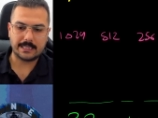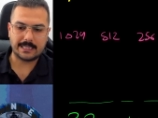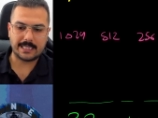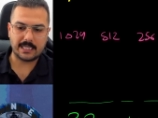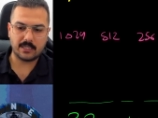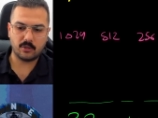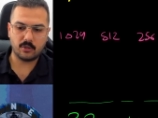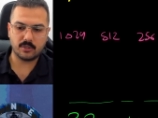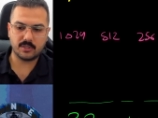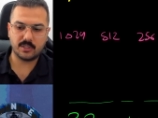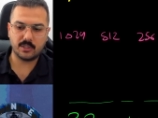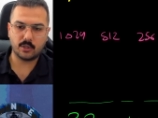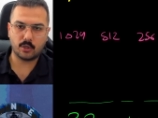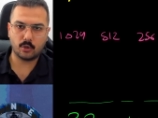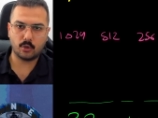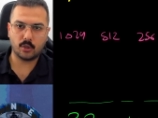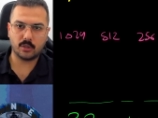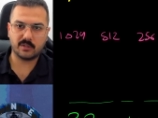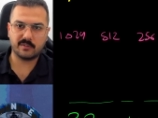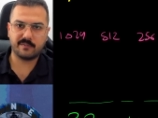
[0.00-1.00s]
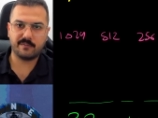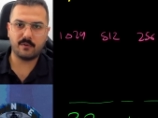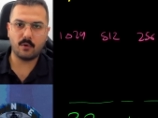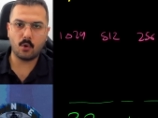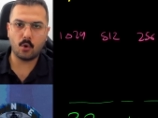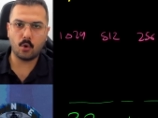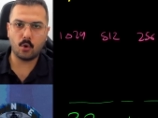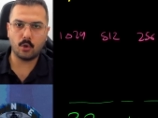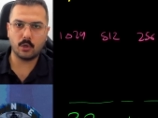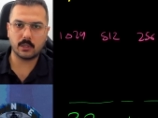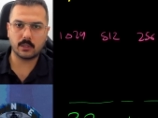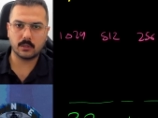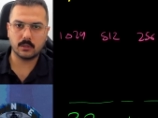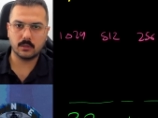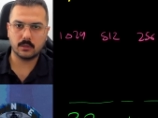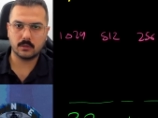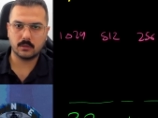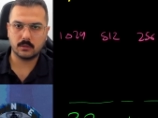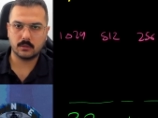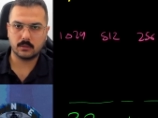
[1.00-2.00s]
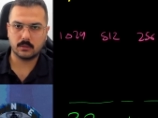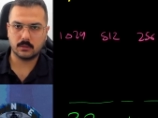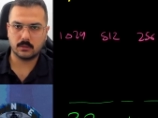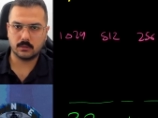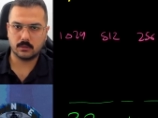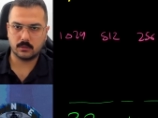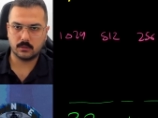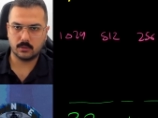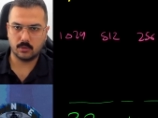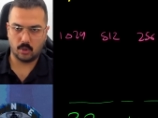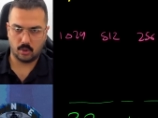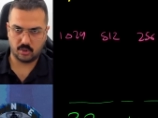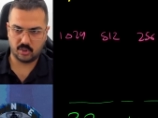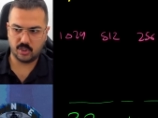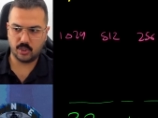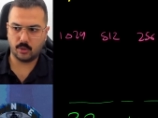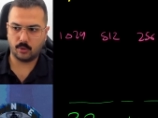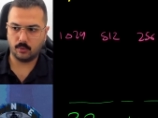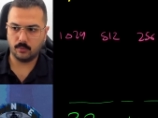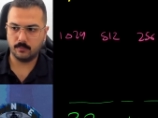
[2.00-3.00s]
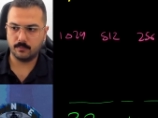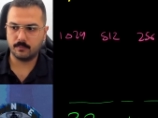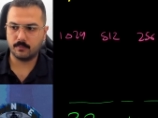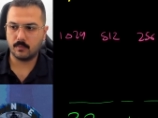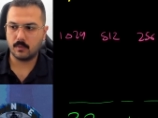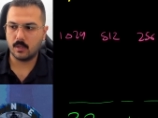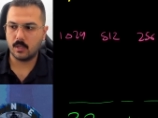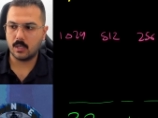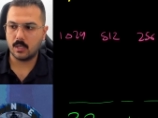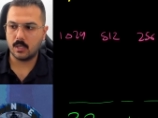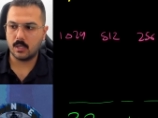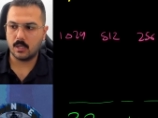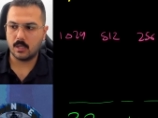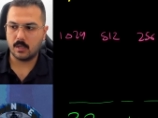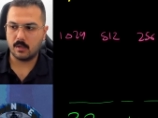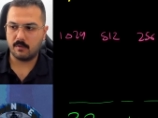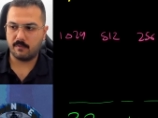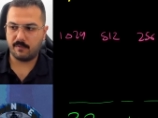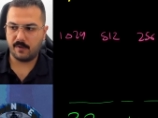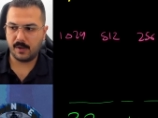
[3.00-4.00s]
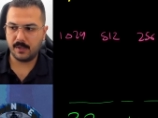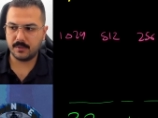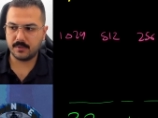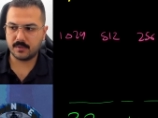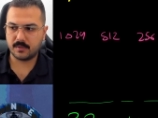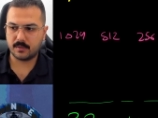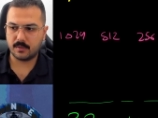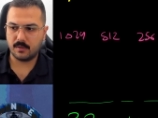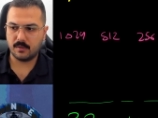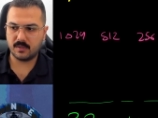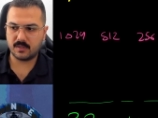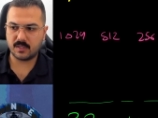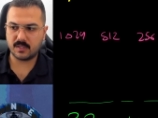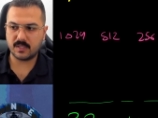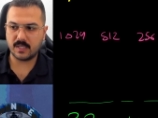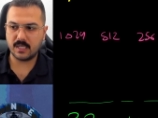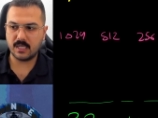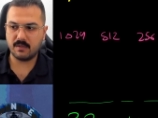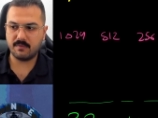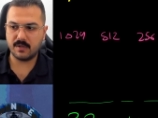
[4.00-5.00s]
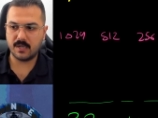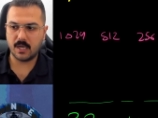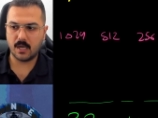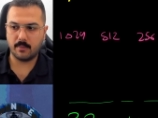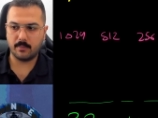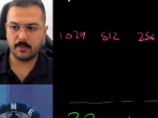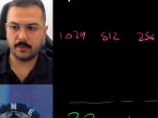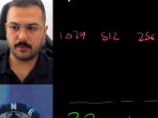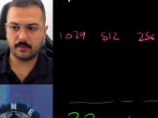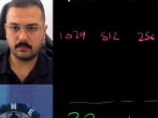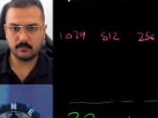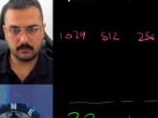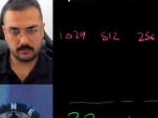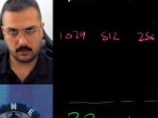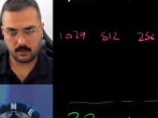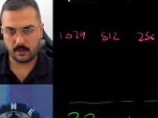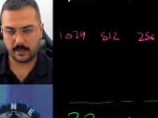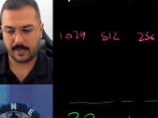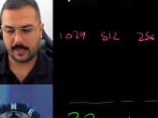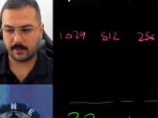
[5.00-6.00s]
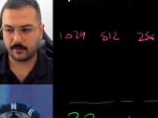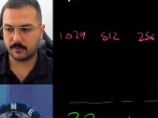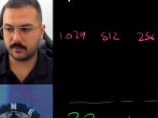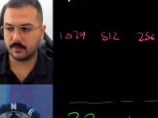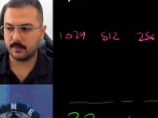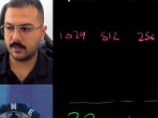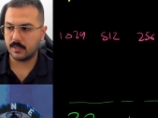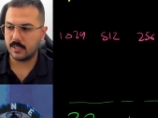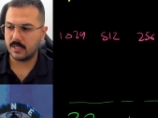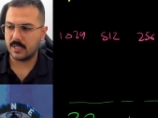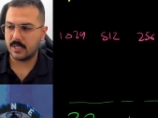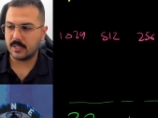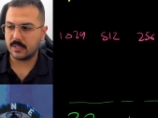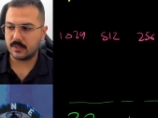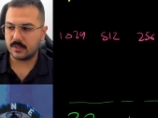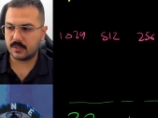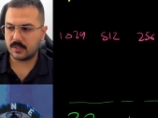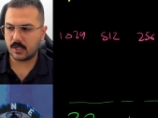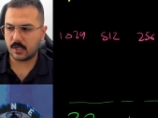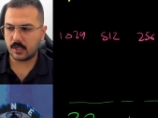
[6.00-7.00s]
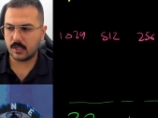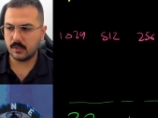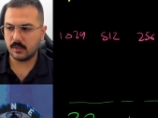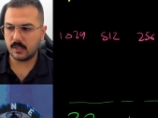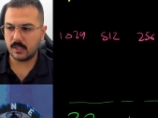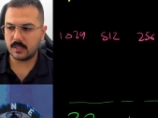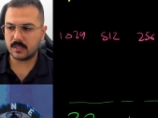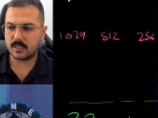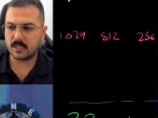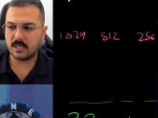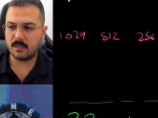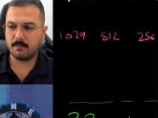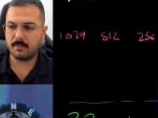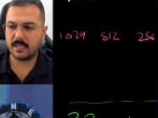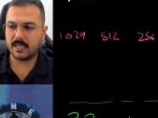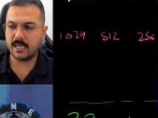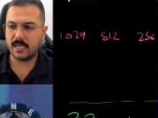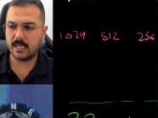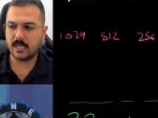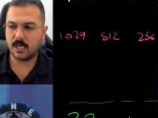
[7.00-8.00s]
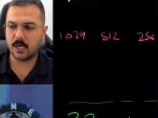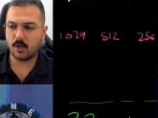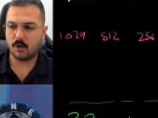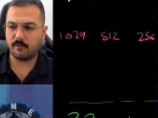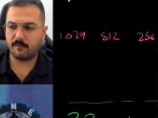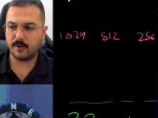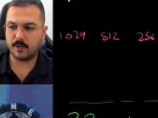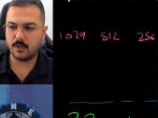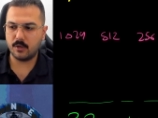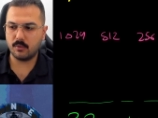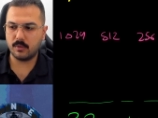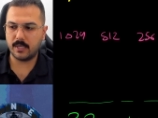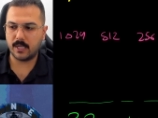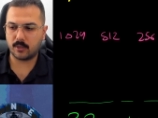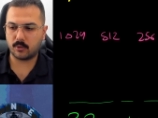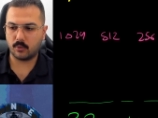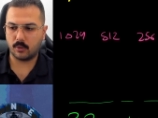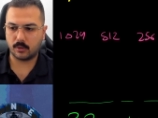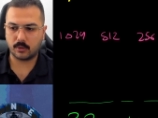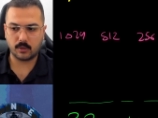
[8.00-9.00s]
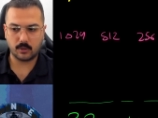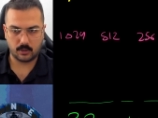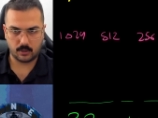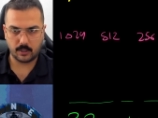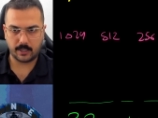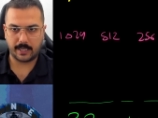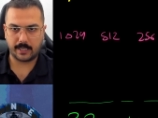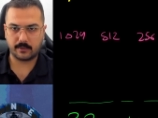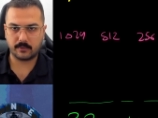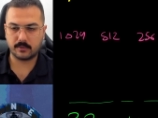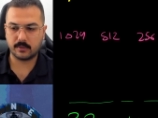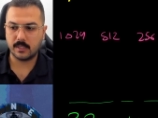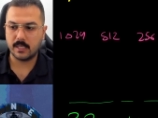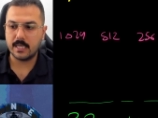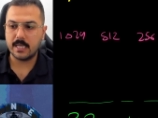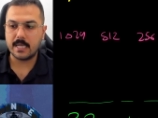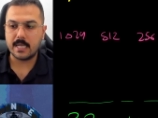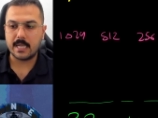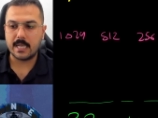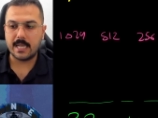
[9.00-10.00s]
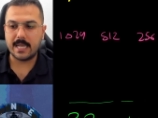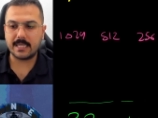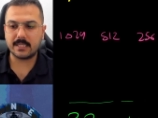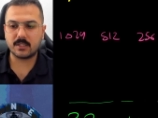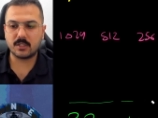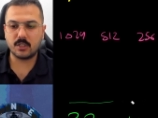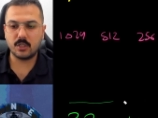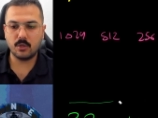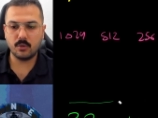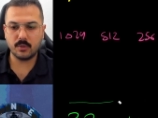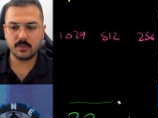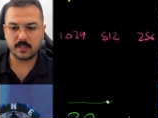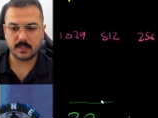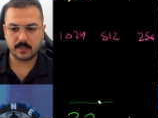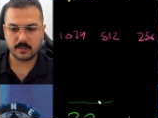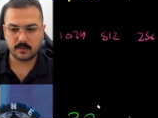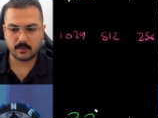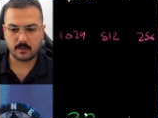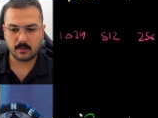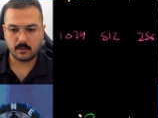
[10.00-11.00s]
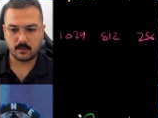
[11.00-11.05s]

10.0.4.0. First, this is an even number, correct. Second, it's the beginning of a new network, correct. Let's use it